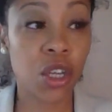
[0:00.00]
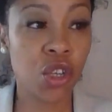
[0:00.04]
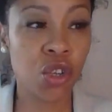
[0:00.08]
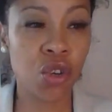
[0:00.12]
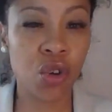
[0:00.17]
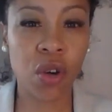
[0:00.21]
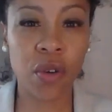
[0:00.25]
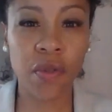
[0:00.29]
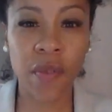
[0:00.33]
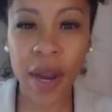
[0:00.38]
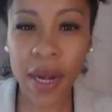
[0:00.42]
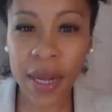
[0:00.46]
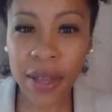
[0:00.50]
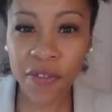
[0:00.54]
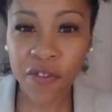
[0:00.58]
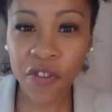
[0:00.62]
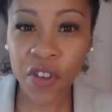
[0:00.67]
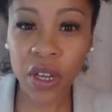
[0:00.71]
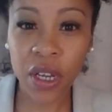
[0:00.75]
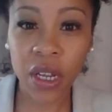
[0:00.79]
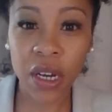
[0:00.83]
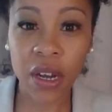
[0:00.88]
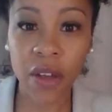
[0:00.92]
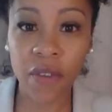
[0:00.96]
You're already
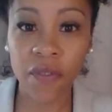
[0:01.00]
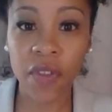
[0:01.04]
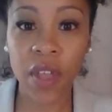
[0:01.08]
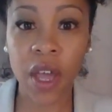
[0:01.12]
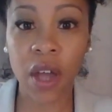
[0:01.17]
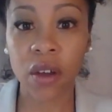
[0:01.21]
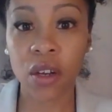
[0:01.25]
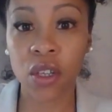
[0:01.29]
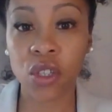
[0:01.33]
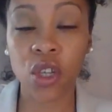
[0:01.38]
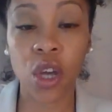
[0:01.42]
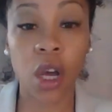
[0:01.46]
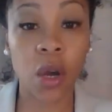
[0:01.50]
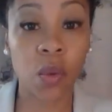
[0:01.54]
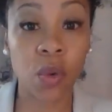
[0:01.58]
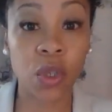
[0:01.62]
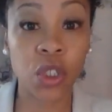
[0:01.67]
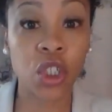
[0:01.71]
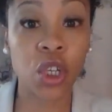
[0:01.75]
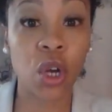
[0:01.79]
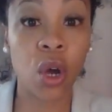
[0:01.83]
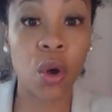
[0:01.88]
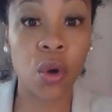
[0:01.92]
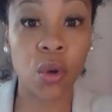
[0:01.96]
feeling left out in the dark
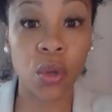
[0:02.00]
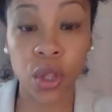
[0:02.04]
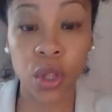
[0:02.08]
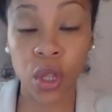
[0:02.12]
with your own